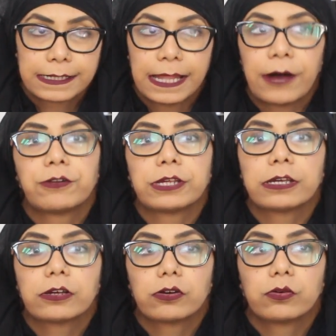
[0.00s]

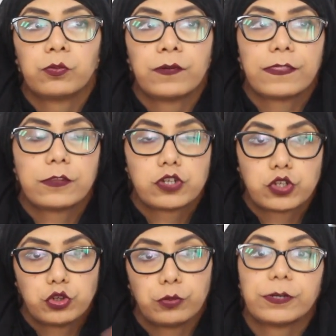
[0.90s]
clouding with
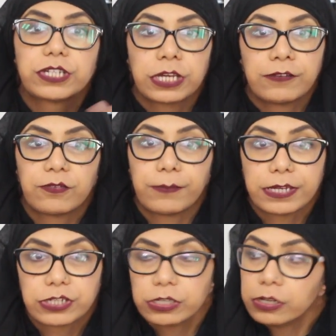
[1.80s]
too much
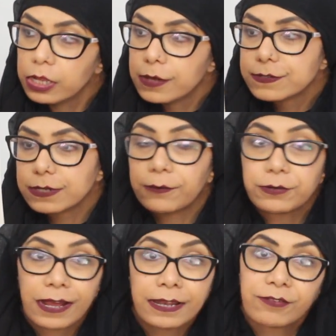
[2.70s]
information. So I
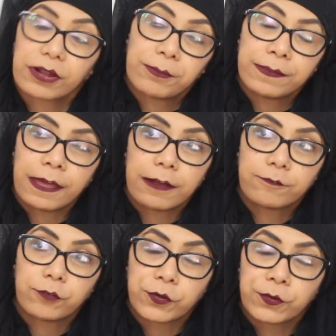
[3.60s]
would highly recommend
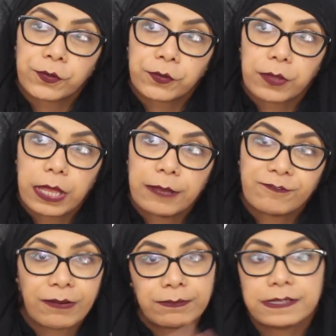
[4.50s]
that for
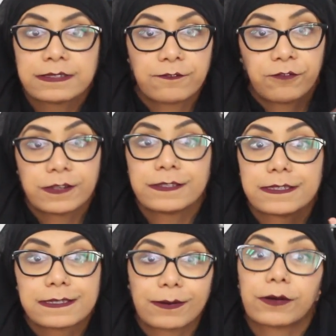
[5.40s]
families and
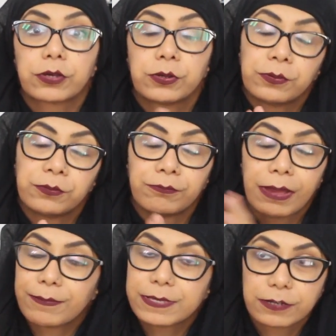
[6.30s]
friends as well who
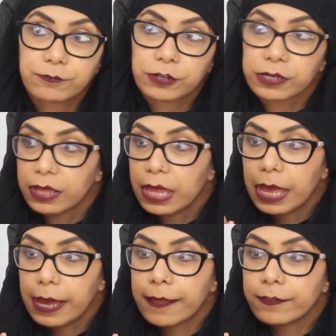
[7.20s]
may be suffering.
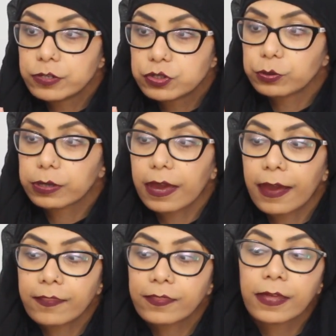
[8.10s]
And the toolkit
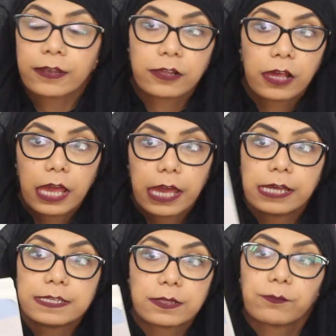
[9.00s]
at the end
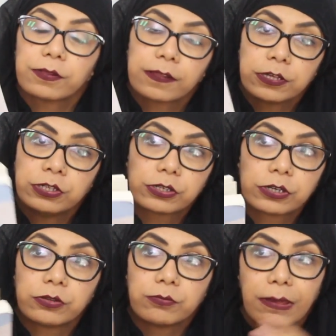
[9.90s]
is something that you
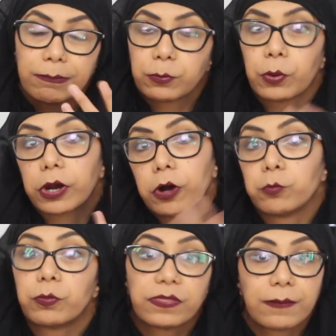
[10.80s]
could maybe work
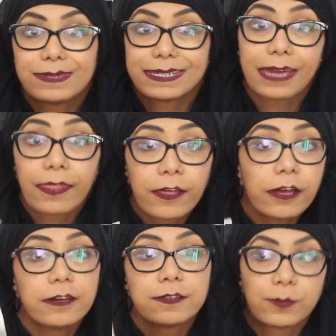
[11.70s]
on with them
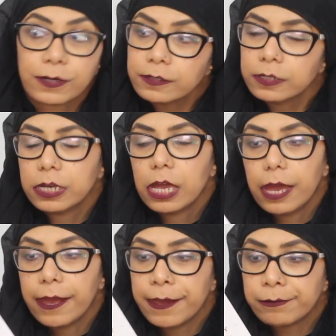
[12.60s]
together as well.
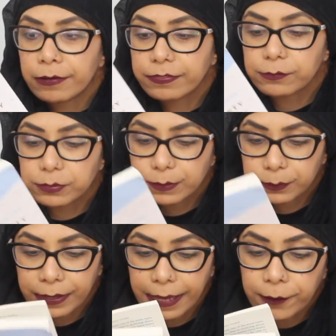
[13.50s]
I think would be
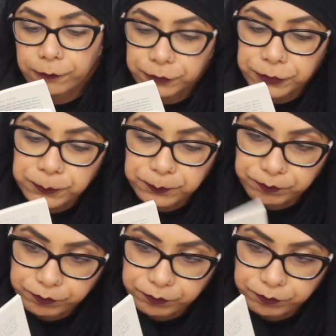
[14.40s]
quite helpful.